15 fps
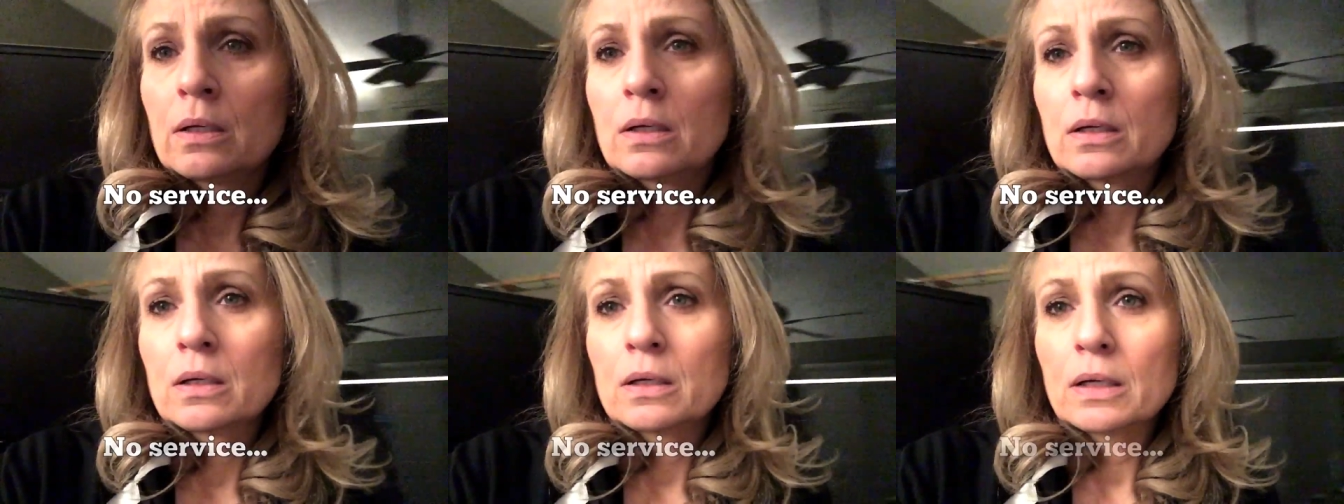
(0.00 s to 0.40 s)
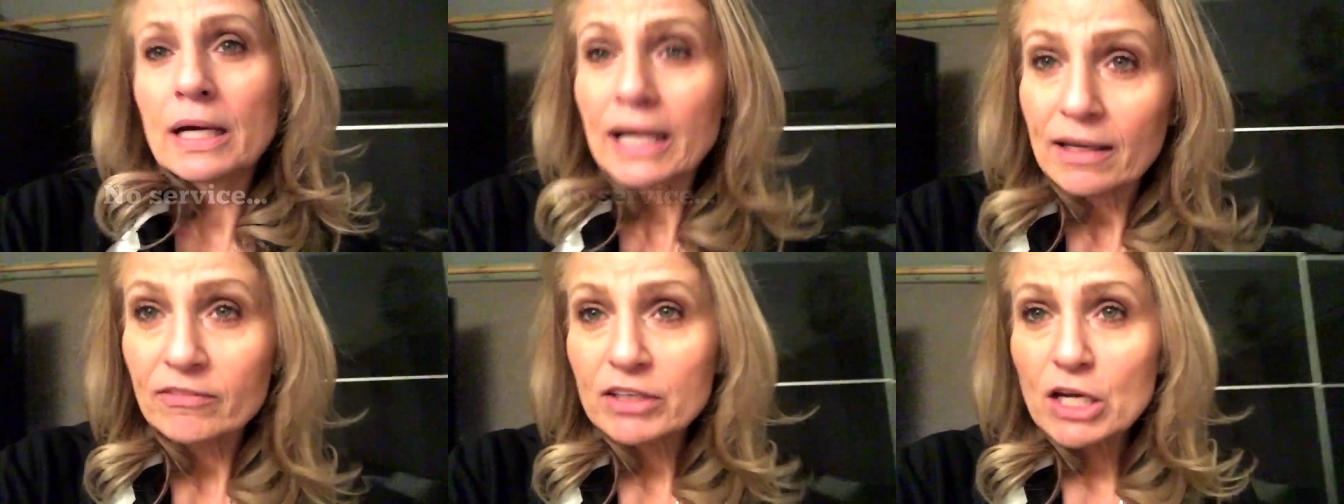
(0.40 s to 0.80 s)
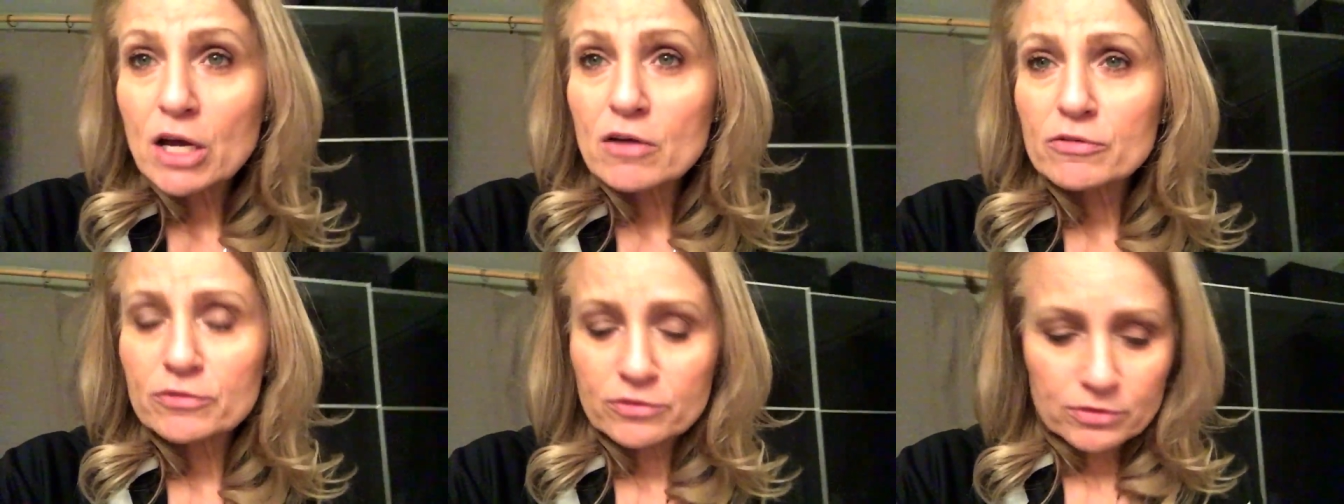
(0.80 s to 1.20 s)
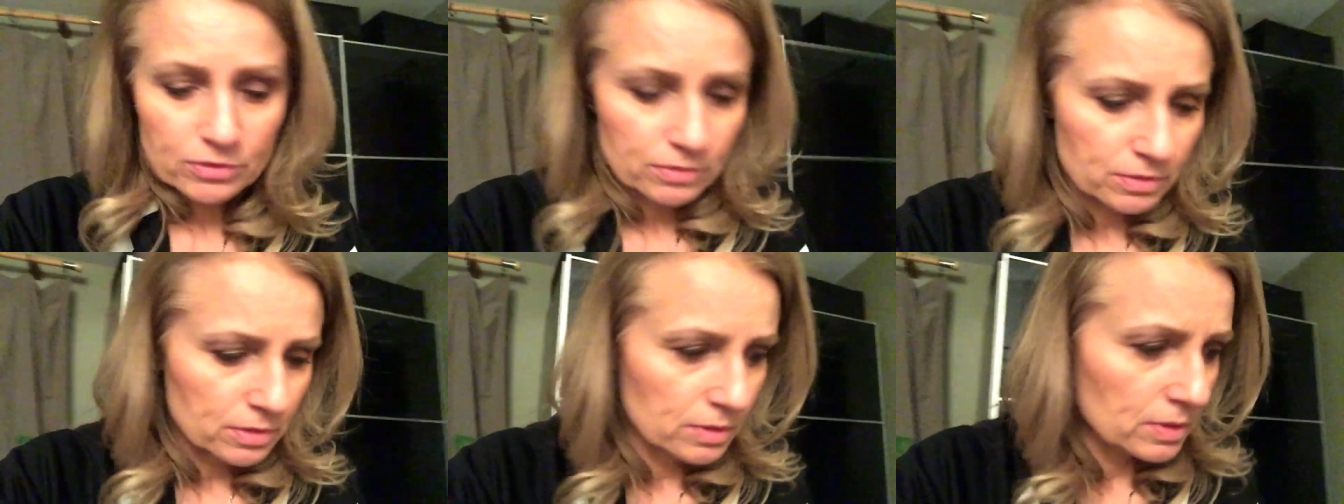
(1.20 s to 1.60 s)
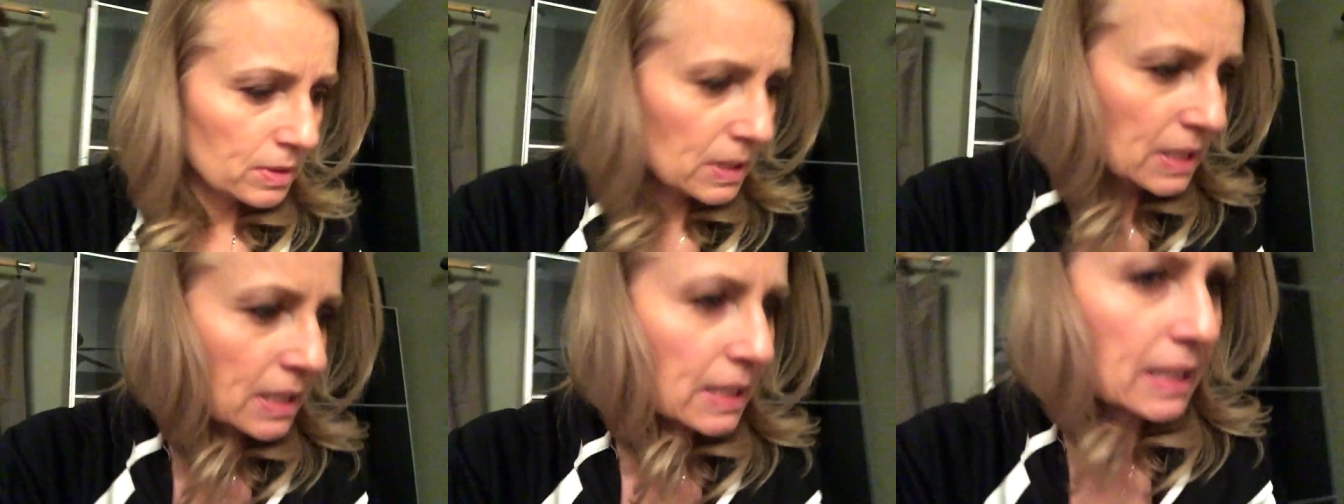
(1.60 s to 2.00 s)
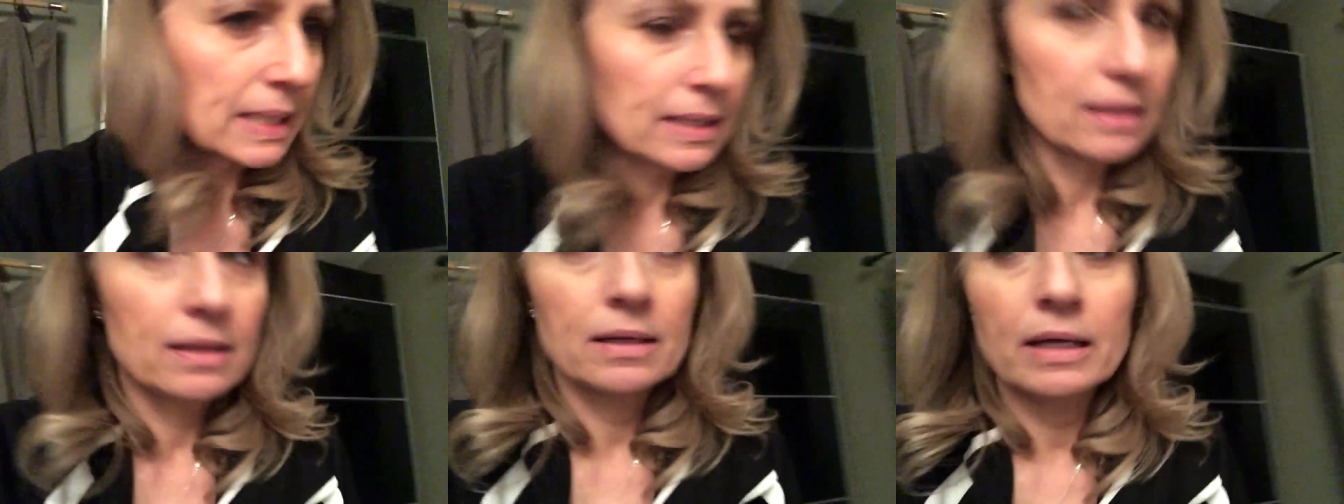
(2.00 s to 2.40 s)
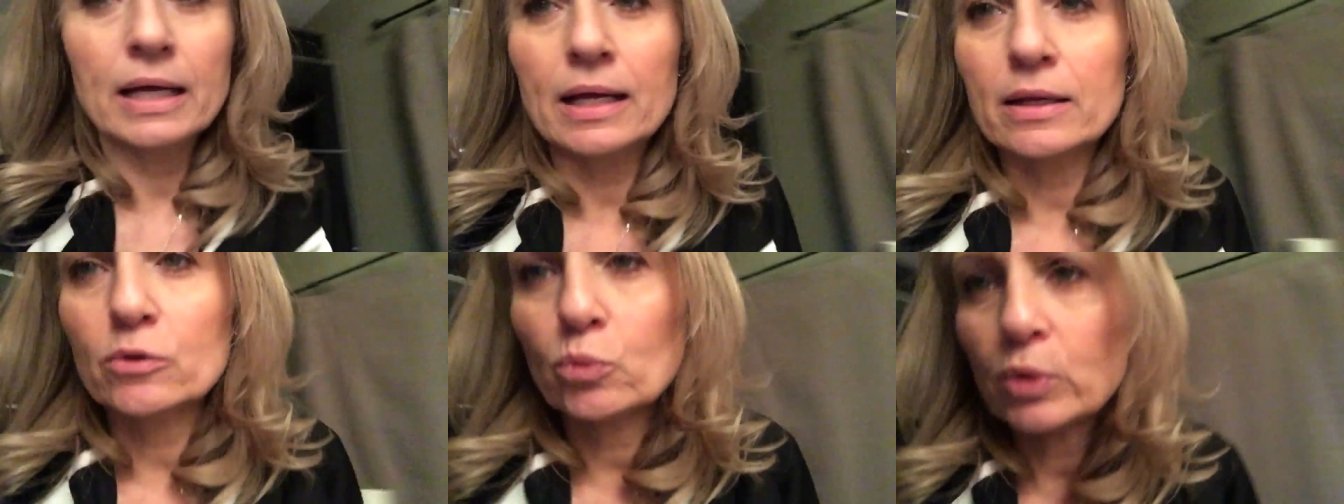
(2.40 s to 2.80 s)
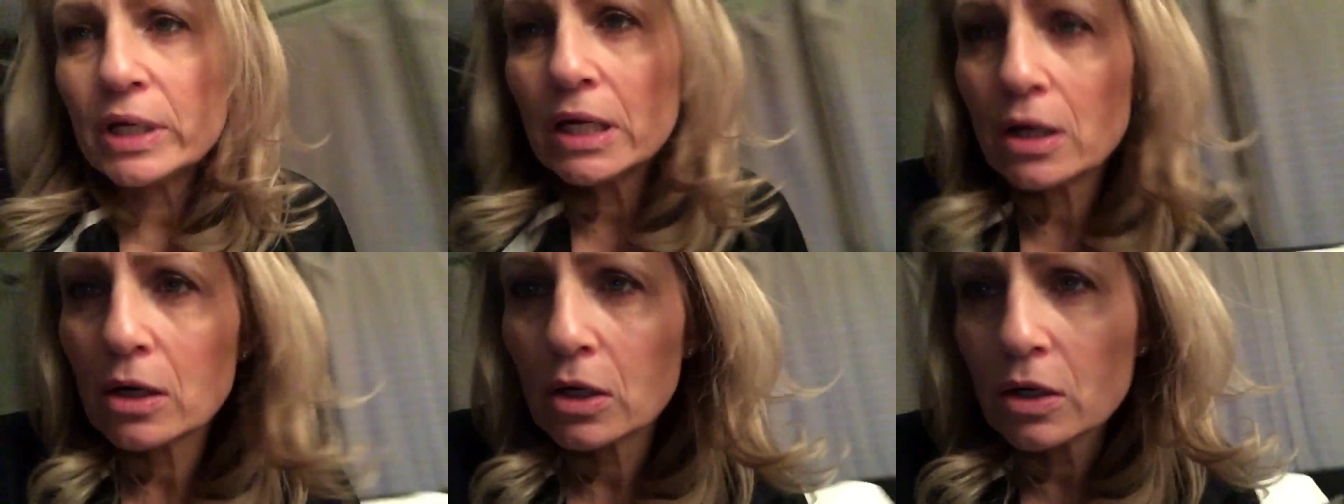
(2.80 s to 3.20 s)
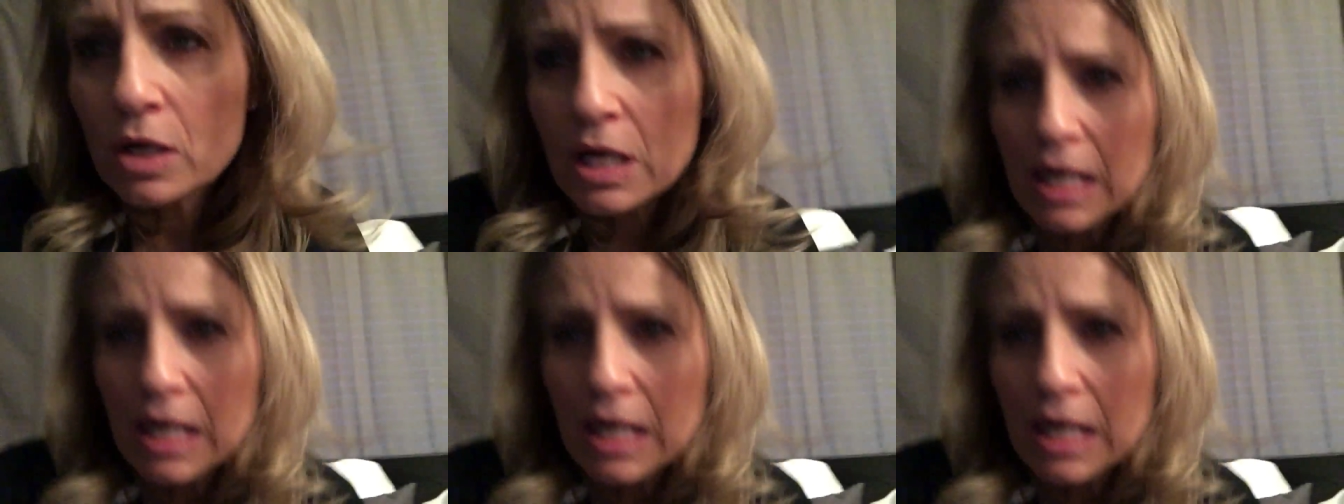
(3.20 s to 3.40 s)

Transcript: I have enough. And we are